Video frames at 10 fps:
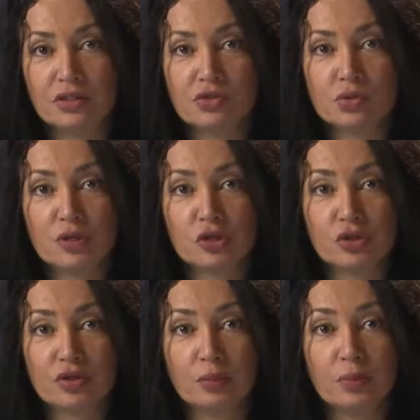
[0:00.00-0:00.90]
needs to
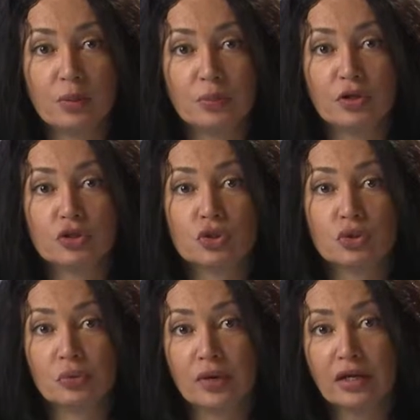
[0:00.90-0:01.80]
measure their blood pressure on
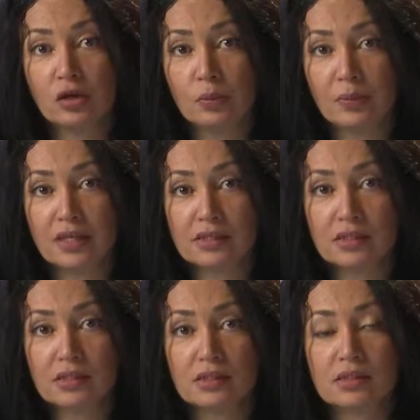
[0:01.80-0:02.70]
a regular
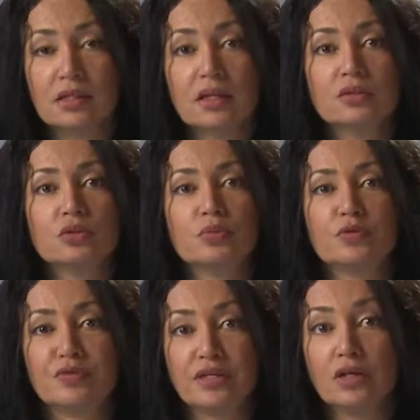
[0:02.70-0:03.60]
basis and to
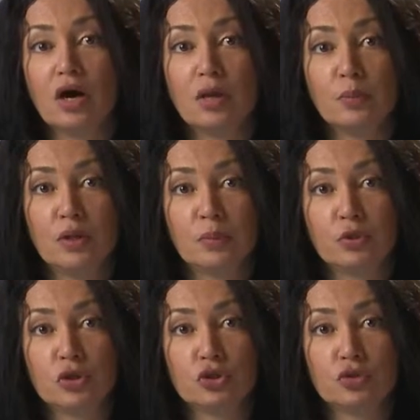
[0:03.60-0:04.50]
prevent high blood
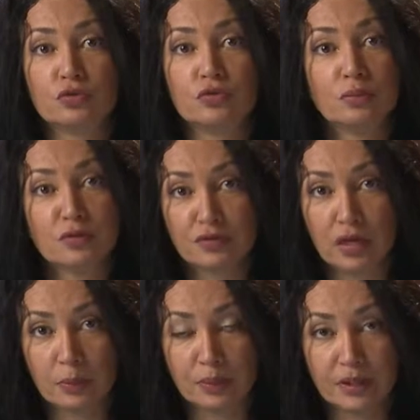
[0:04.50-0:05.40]
pressure from
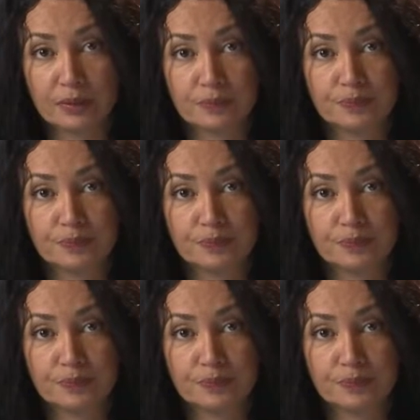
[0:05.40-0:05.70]
developing.